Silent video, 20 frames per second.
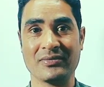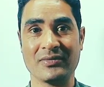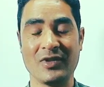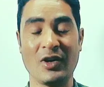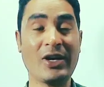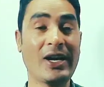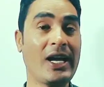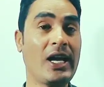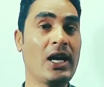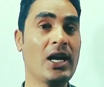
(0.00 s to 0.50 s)

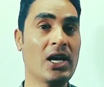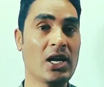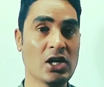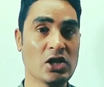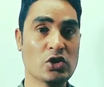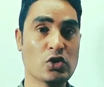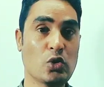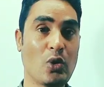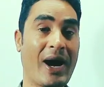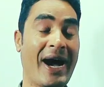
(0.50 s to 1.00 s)
Okay,
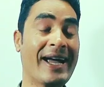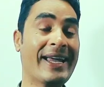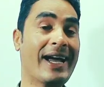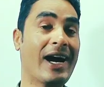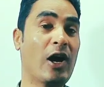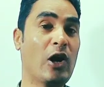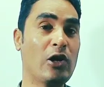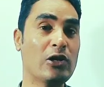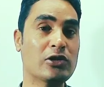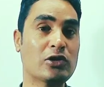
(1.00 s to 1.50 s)
so I
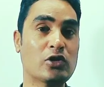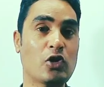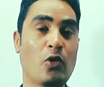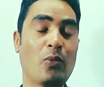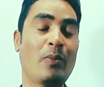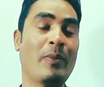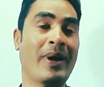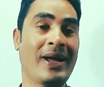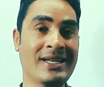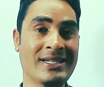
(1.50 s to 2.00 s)
also
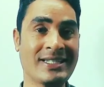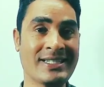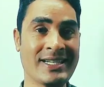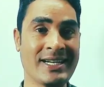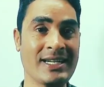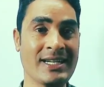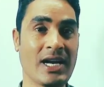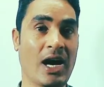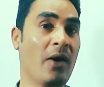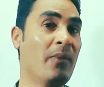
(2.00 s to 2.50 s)

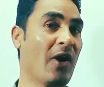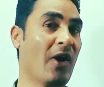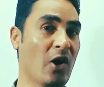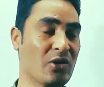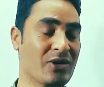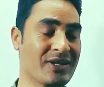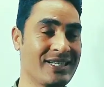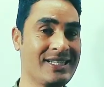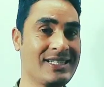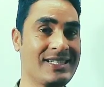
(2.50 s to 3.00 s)
mentioned
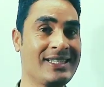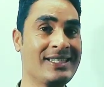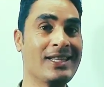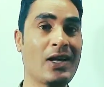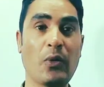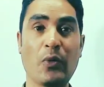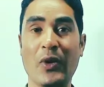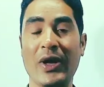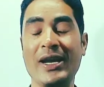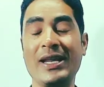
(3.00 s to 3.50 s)
about it in the
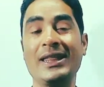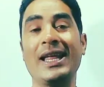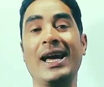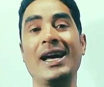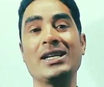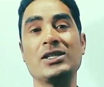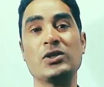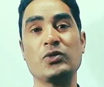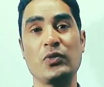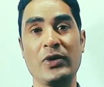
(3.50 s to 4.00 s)
very
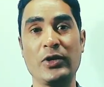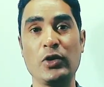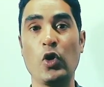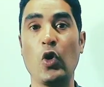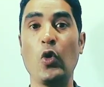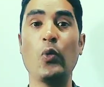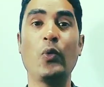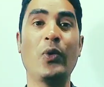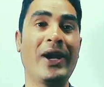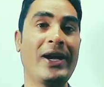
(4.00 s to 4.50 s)
last
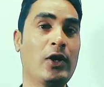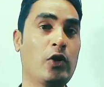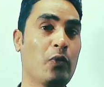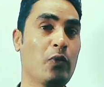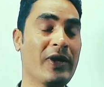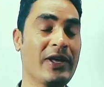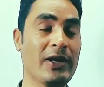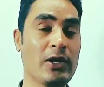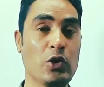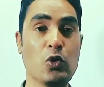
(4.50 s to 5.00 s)
video. When do we
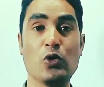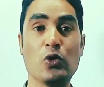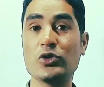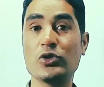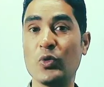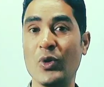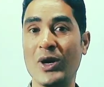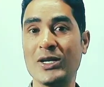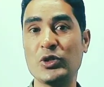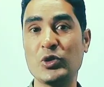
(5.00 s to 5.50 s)
use
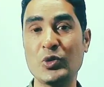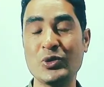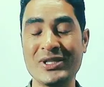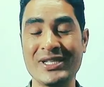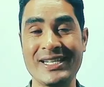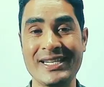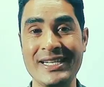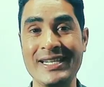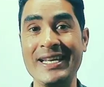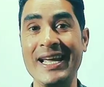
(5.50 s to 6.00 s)
1, 2,
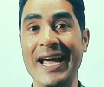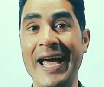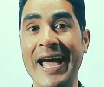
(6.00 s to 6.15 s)
3